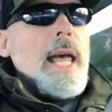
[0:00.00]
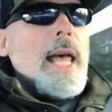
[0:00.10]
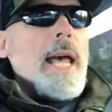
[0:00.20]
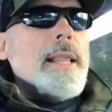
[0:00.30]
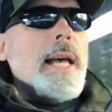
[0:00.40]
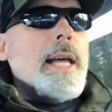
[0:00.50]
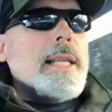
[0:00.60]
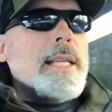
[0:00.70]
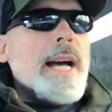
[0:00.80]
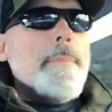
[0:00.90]
and
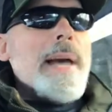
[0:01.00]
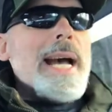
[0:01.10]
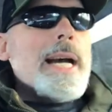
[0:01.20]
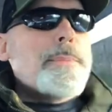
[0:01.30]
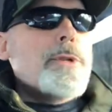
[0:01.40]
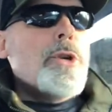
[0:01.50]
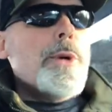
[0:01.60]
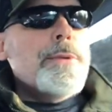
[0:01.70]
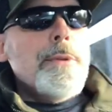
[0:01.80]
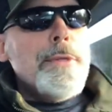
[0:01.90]
then got back up to
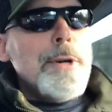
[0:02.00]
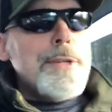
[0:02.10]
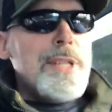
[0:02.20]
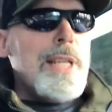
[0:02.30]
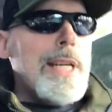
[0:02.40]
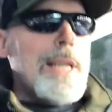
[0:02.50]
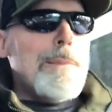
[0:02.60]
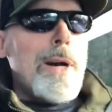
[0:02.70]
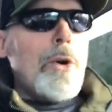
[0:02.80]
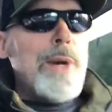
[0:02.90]
213
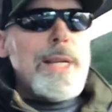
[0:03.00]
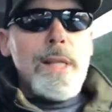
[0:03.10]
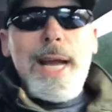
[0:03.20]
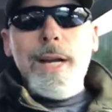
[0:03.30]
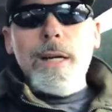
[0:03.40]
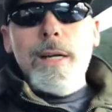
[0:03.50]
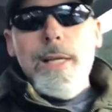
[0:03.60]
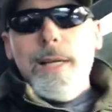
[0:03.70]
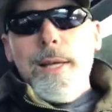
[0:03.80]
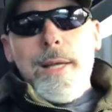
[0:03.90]
about a week later.
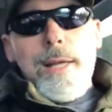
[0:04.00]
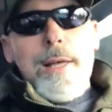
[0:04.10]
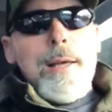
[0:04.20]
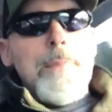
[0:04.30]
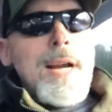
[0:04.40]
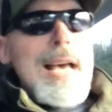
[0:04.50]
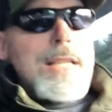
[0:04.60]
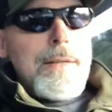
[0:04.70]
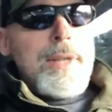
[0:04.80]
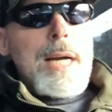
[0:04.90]
But
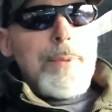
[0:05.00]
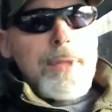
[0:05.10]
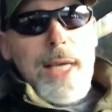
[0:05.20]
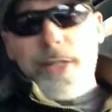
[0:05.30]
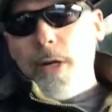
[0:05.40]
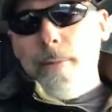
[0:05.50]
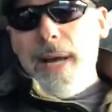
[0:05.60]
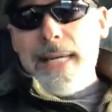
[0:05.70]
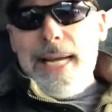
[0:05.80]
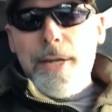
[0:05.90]
as of a couple days ago, I'm
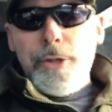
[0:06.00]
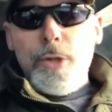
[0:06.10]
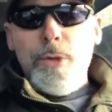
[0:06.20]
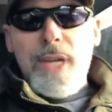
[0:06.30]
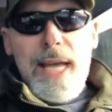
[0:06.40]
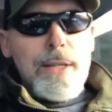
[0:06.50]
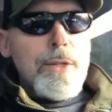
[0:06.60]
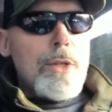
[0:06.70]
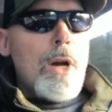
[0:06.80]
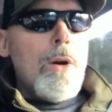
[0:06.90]
back down to 210.
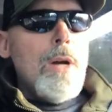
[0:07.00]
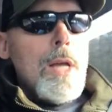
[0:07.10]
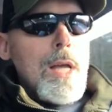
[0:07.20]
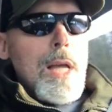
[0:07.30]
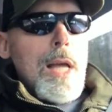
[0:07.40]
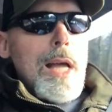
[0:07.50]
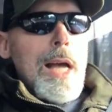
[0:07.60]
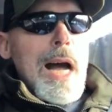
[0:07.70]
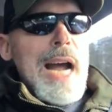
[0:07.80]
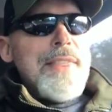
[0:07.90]
So
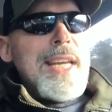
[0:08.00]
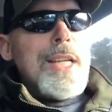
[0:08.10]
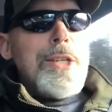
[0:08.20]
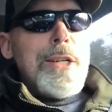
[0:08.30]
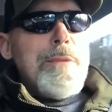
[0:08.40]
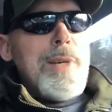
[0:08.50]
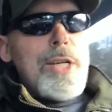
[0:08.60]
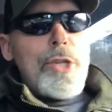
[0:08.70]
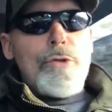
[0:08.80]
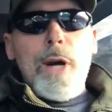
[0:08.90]
I think it's going to be a
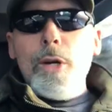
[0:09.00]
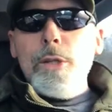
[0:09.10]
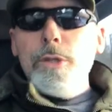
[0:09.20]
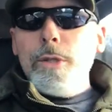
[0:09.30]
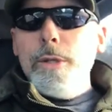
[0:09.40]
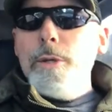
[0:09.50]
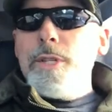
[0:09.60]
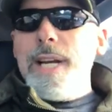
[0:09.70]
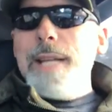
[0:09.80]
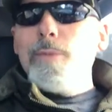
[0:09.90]
struggle to lose
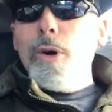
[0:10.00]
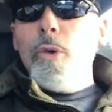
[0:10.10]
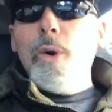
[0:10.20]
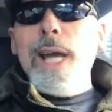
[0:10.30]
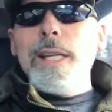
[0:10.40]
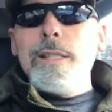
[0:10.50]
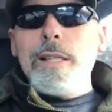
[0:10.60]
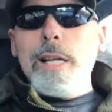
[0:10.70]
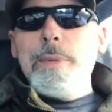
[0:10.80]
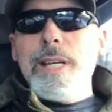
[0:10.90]
any more weight until
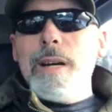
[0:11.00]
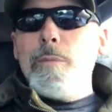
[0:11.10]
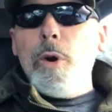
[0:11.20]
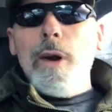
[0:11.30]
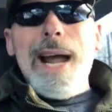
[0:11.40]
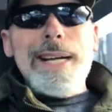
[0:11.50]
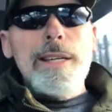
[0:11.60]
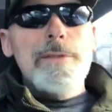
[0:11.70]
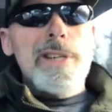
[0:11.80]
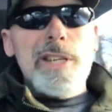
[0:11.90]
I become more
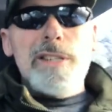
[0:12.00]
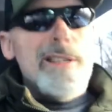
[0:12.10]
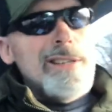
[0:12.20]
active, because